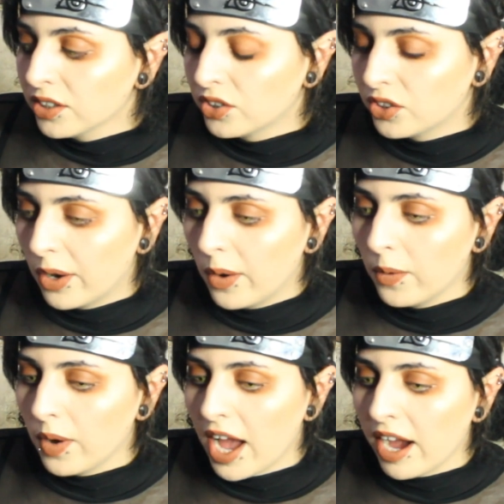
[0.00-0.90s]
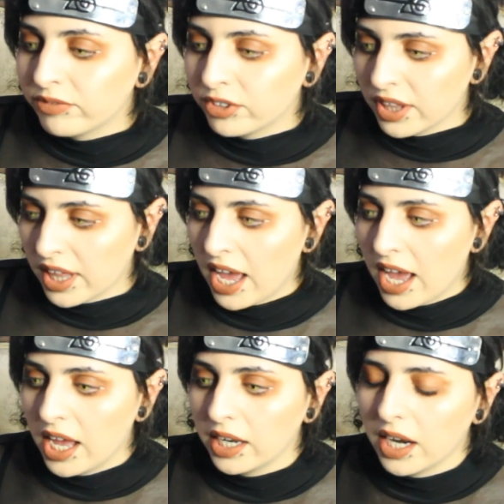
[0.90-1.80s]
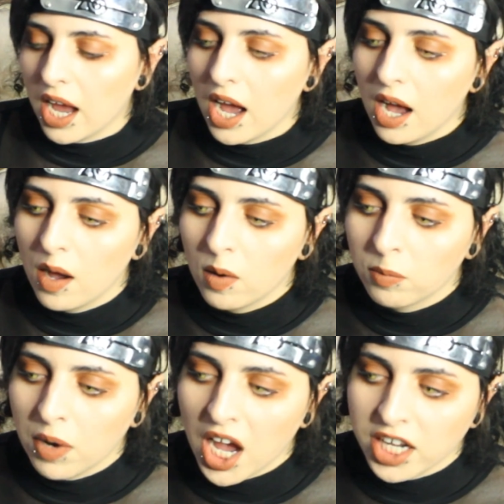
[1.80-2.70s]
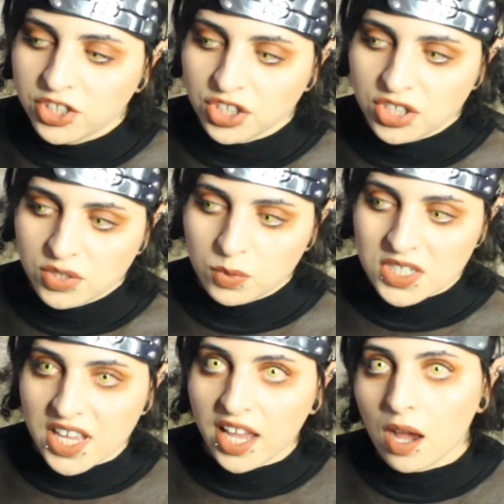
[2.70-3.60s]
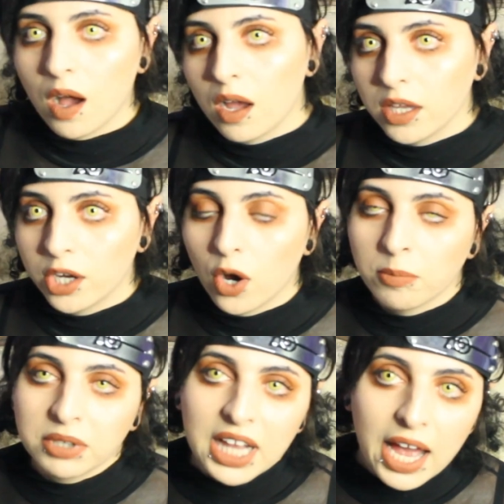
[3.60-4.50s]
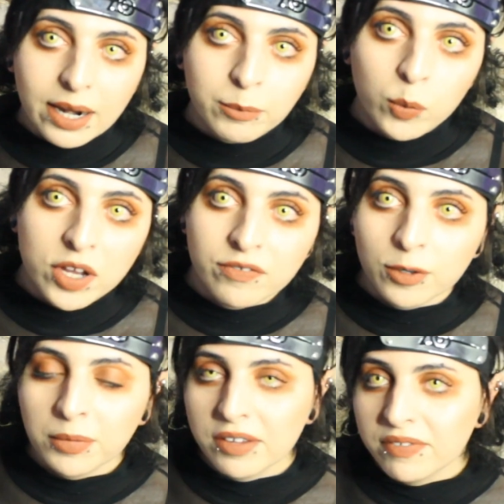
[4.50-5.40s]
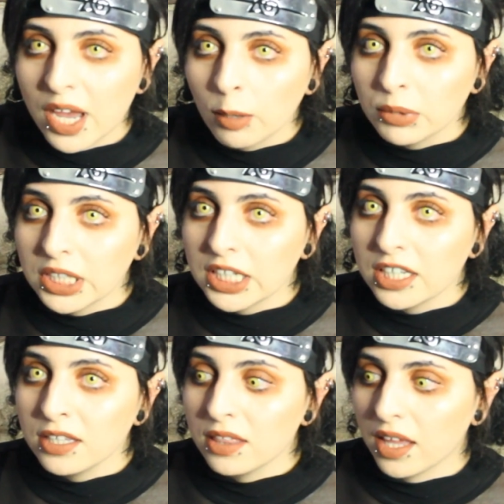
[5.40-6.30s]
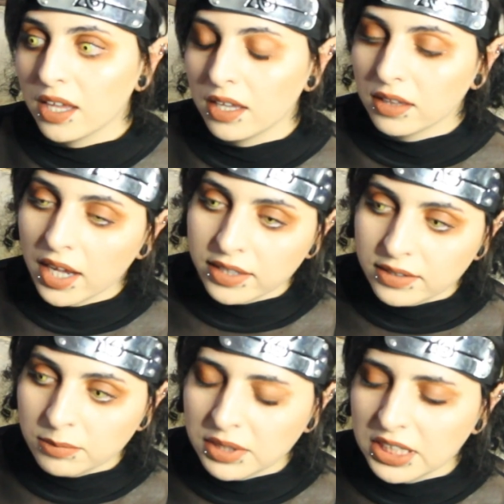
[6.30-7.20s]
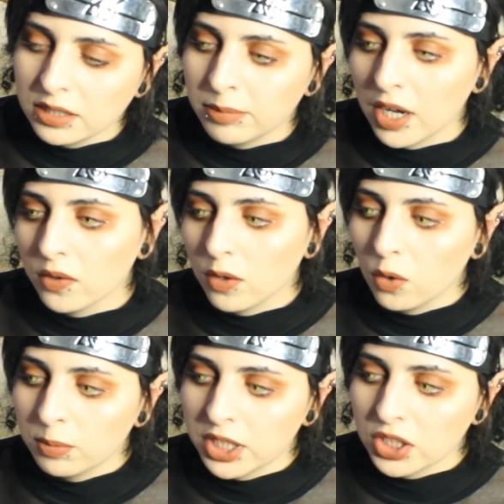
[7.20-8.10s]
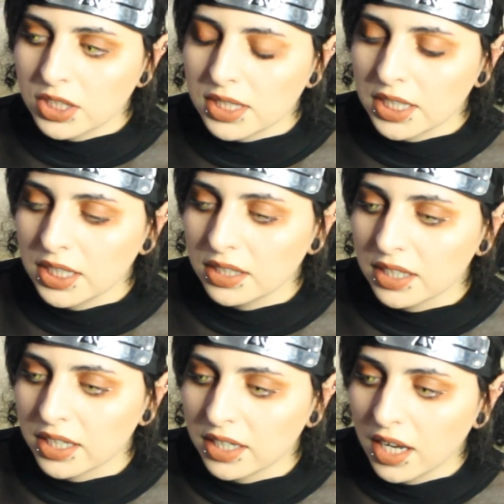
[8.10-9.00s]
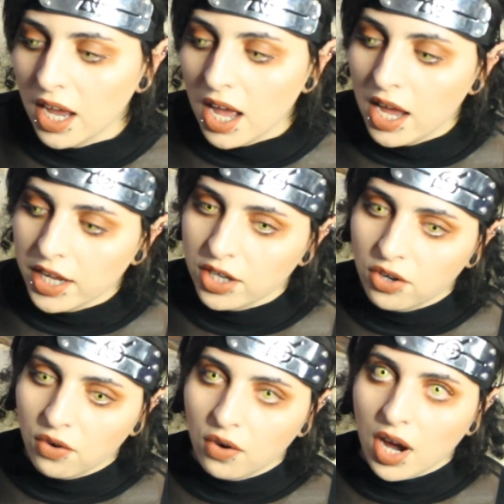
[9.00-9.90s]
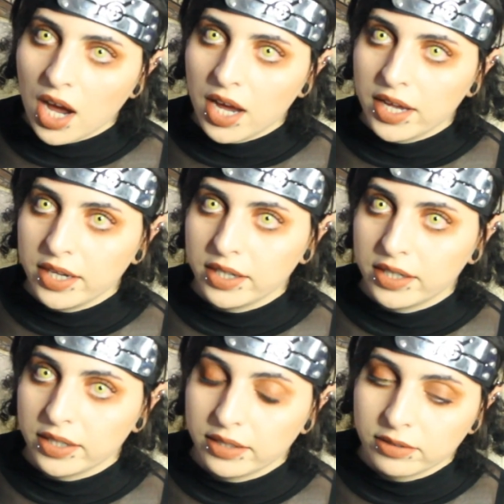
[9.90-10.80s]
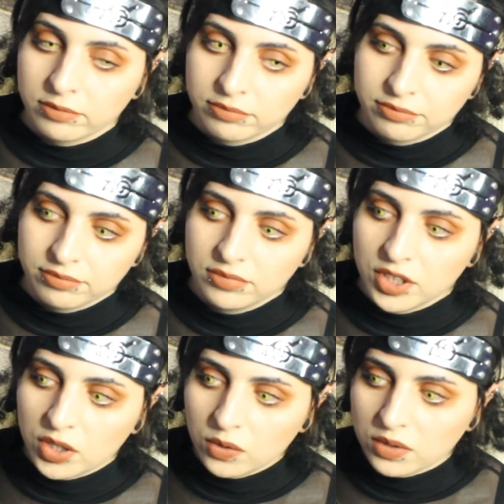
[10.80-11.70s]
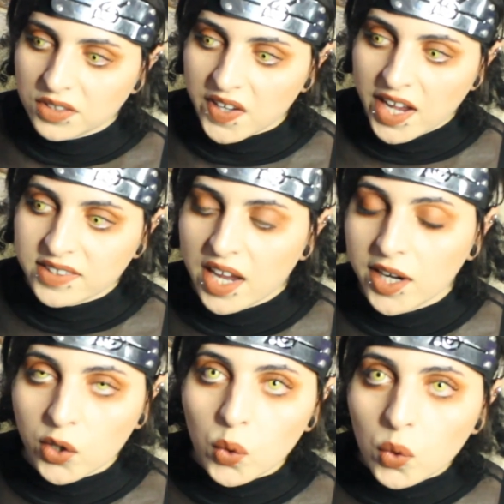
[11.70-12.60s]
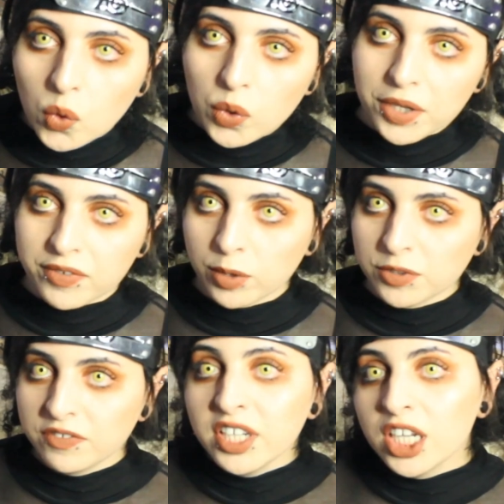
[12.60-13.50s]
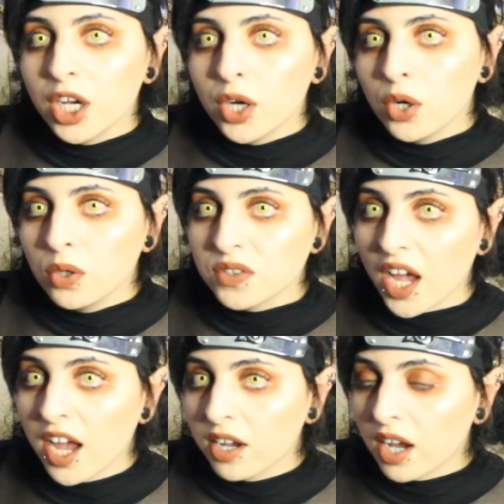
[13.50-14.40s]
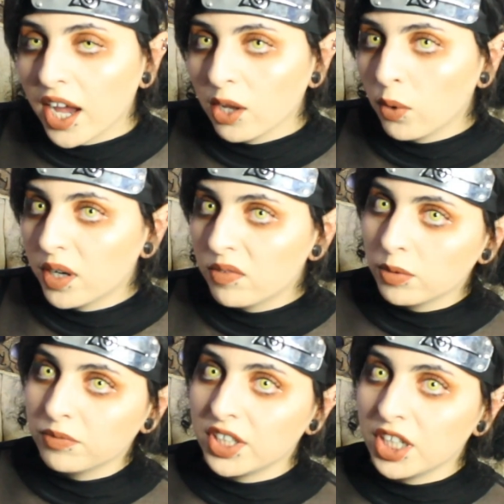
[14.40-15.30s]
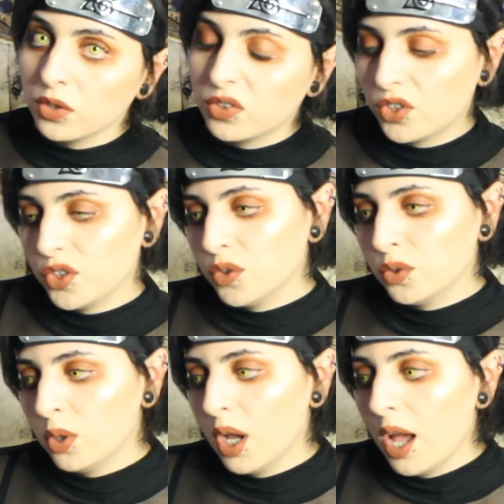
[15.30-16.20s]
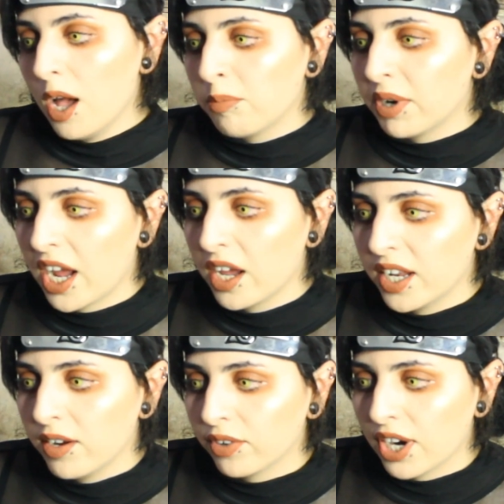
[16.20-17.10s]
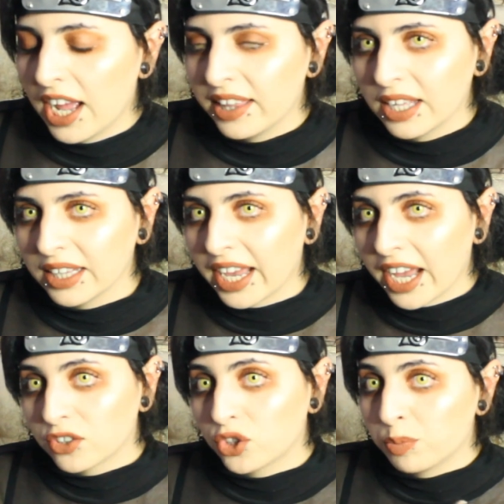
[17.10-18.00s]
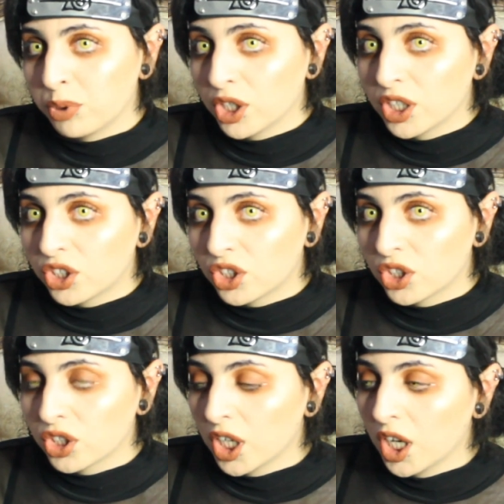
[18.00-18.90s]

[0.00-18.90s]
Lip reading: So after that, I just was like, you know, I'm glad I'm away from my family. They lied to me about the whole marriage thing, and you know, I can, you know, this guy's kind of cool. He films videos. I kind of want to film videos too, but I never had that like extra push.